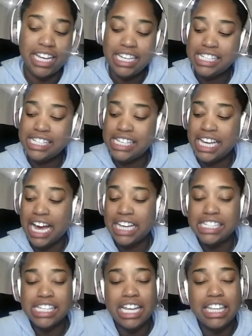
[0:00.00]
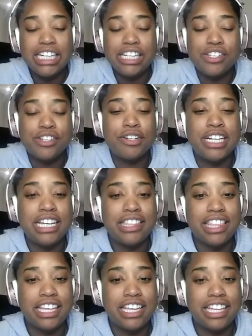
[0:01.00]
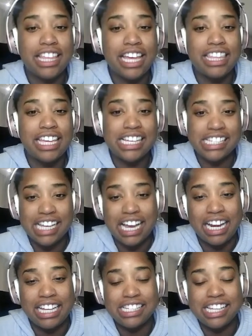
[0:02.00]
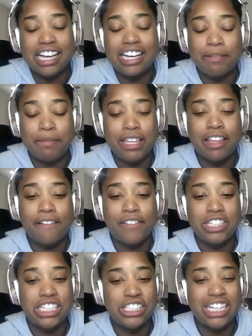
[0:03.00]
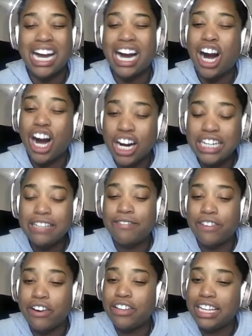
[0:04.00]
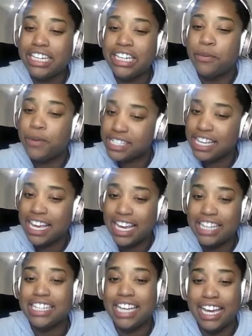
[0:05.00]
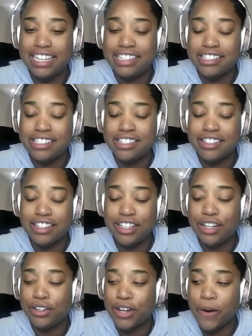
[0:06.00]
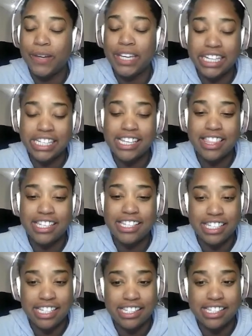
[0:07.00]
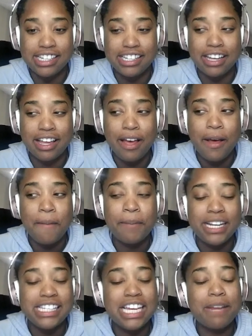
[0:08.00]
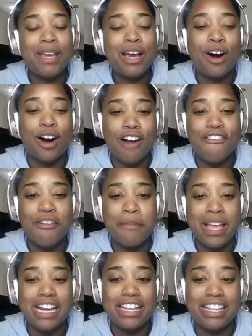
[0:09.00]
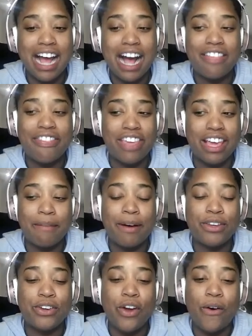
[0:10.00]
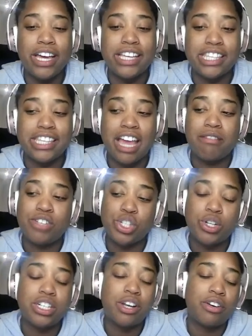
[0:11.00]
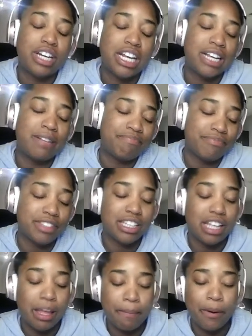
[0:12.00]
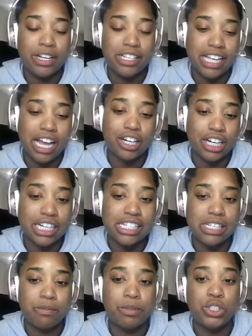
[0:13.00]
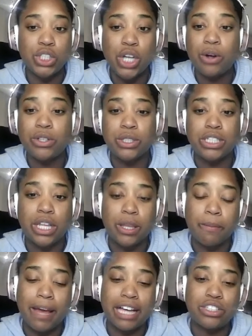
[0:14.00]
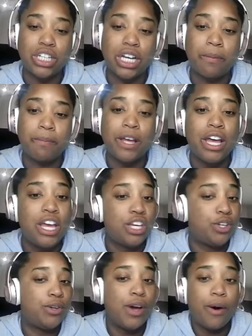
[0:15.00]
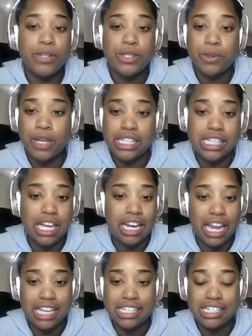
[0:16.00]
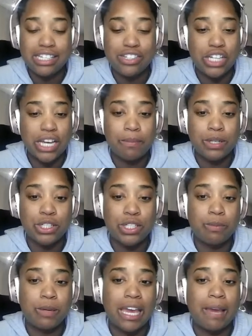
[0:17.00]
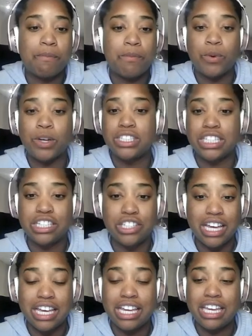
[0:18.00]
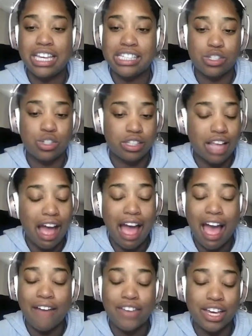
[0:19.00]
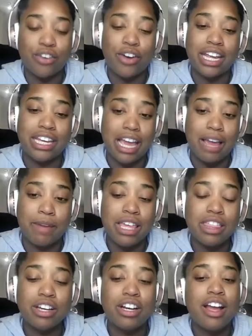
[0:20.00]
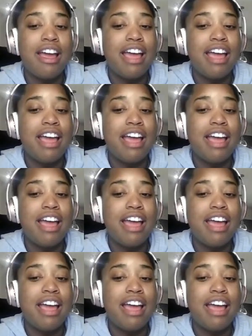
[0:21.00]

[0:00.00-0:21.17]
See, I slightly disagree in thinking that the anxiety is not going to be there for DJ. I already felt like he was a head case, going into the season. But it's going to be hard for me to not think about you going into the game. Sure, Notre Dame, that opponent's not crazy. But you go into another matchup. You go into an ACC championship game where DJ is not having a great game either.